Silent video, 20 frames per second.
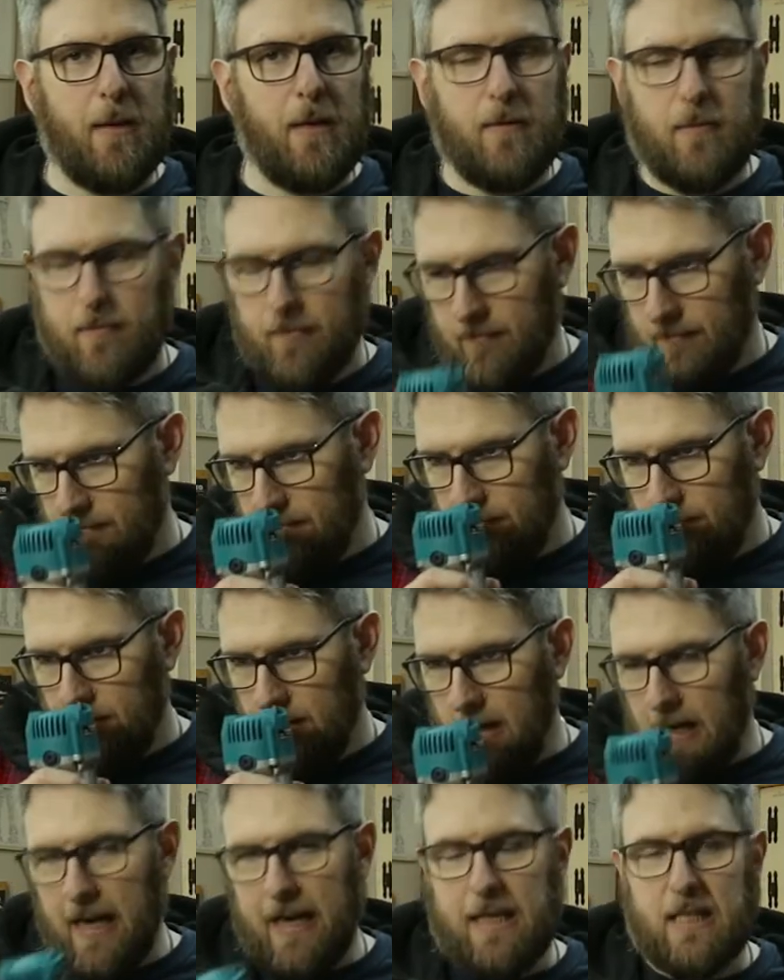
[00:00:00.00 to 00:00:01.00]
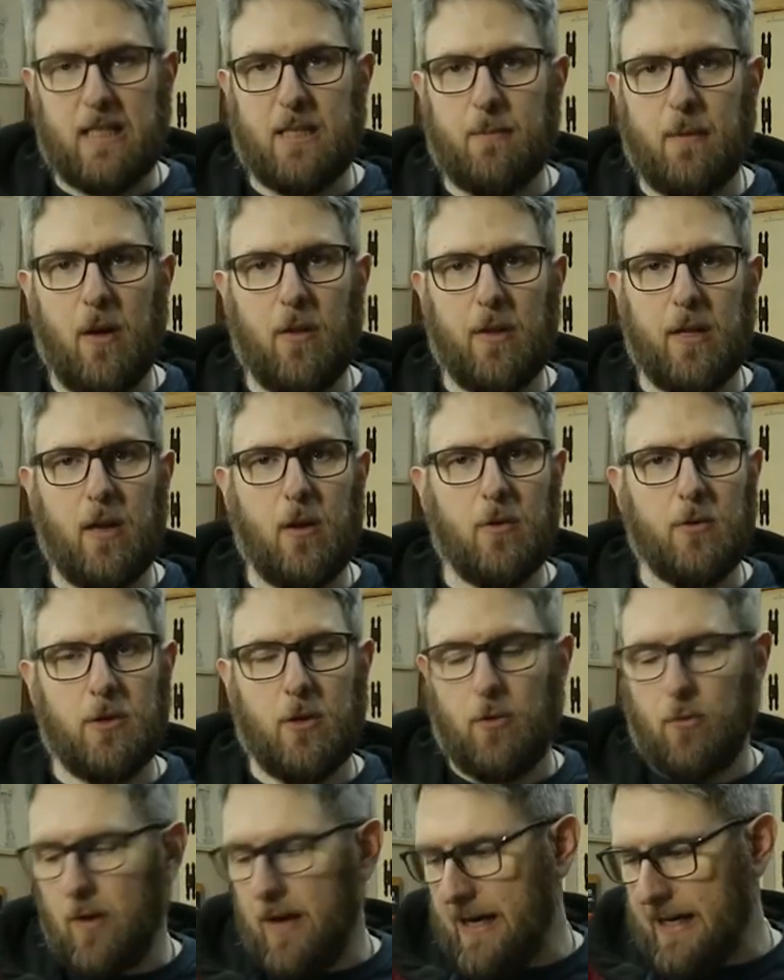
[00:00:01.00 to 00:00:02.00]
mean, I can smell the
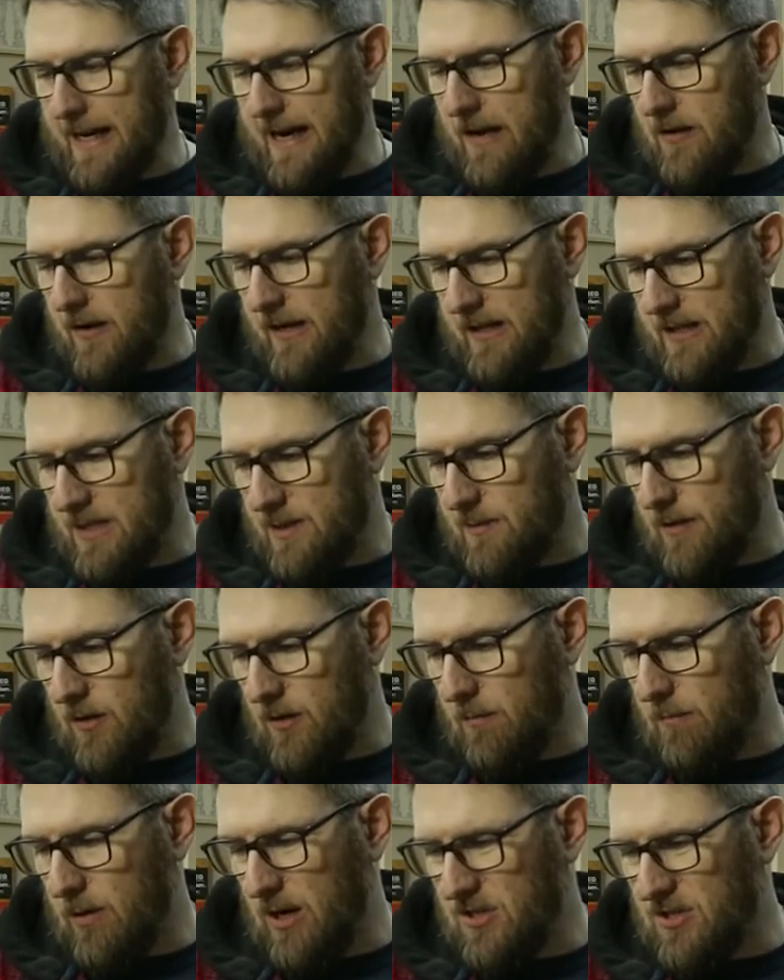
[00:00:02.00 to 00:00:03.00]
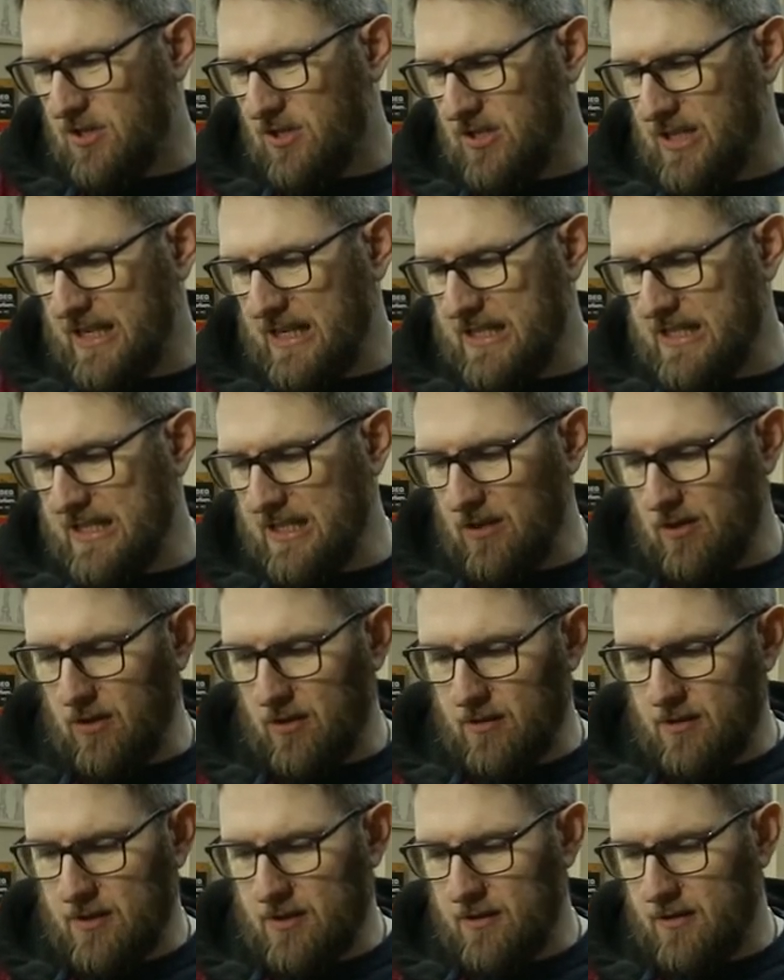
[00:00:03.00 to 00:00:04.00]
ozone right now. I can smell the brushes. I can
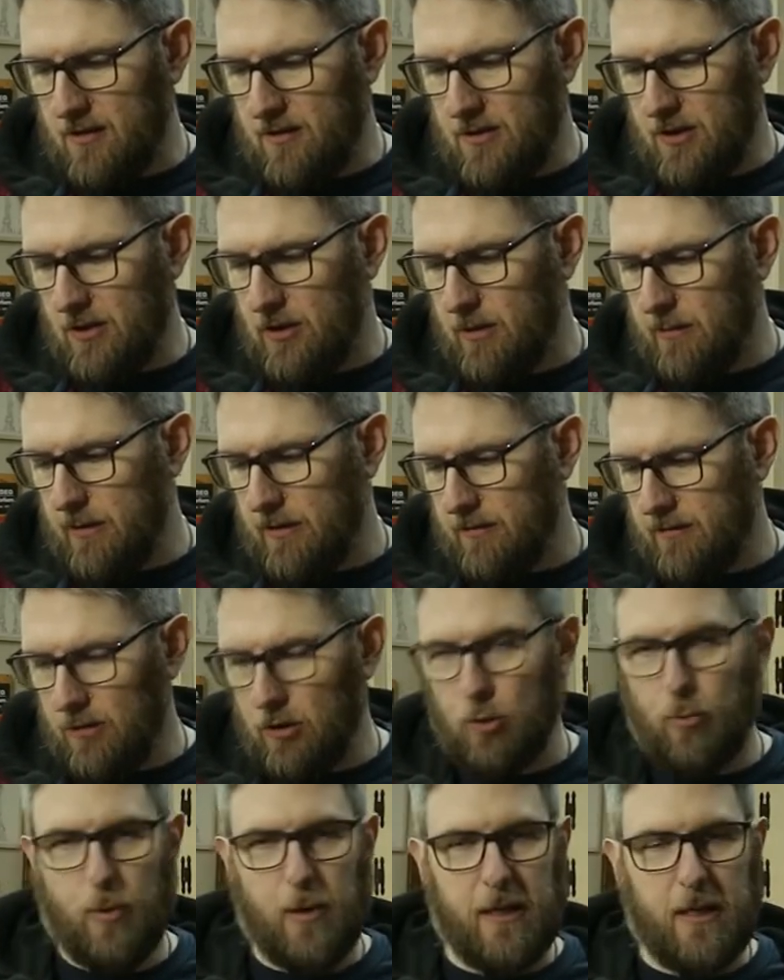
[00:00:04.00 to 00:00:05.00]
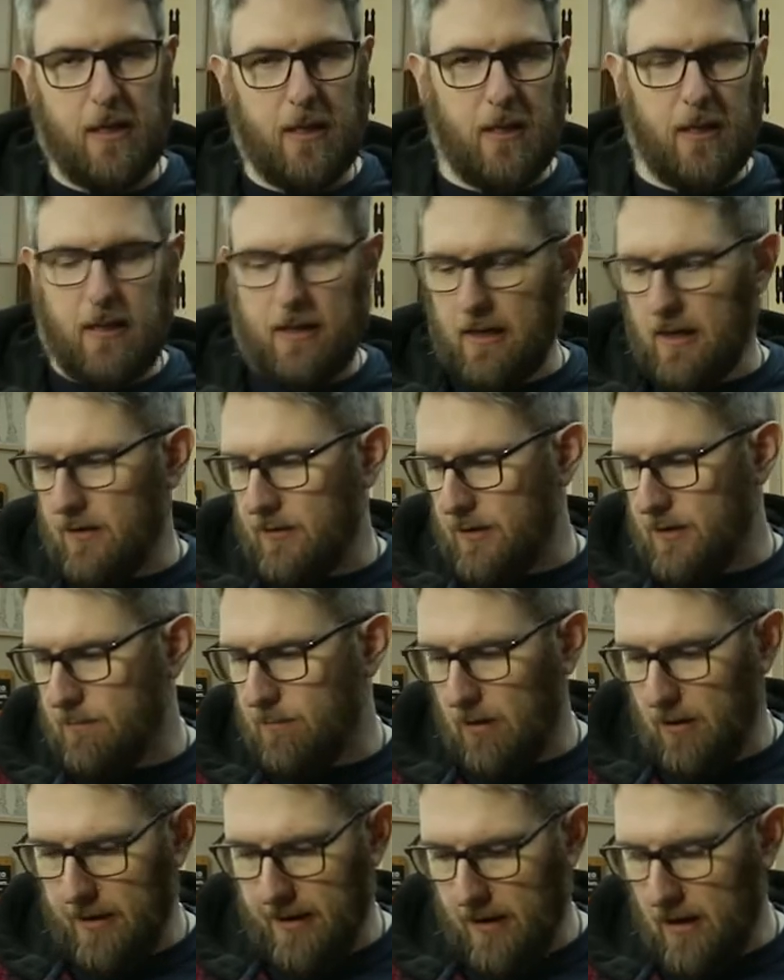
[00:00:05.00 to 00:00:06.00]
sell, there's a little bit of lubricant in there that's
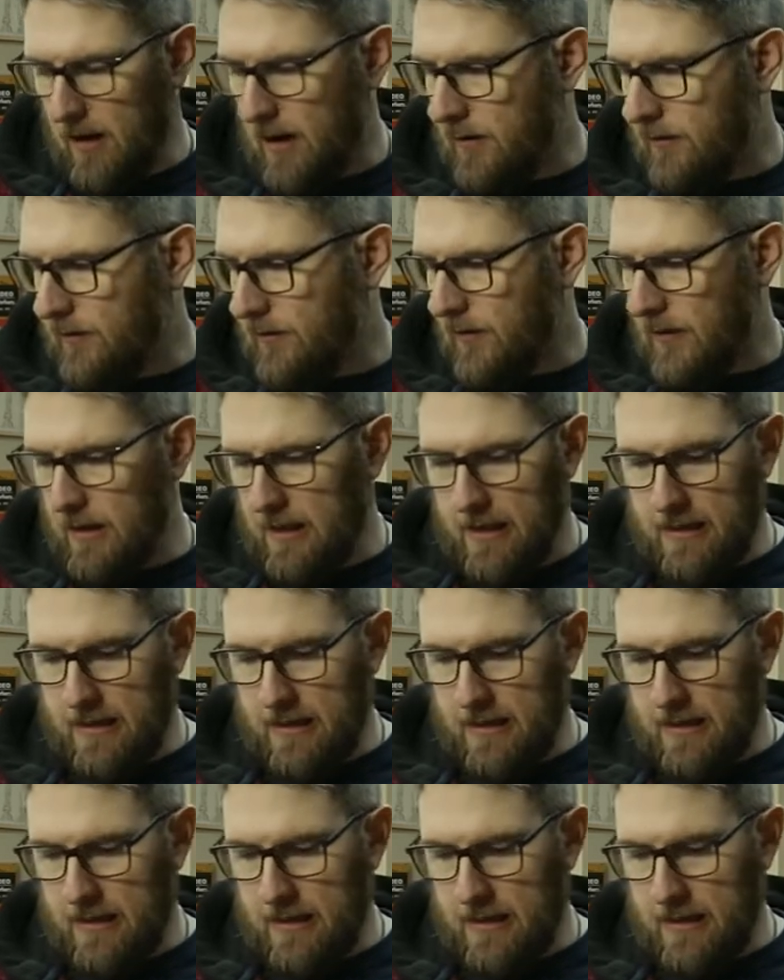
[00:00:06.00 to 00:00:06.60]
burning off.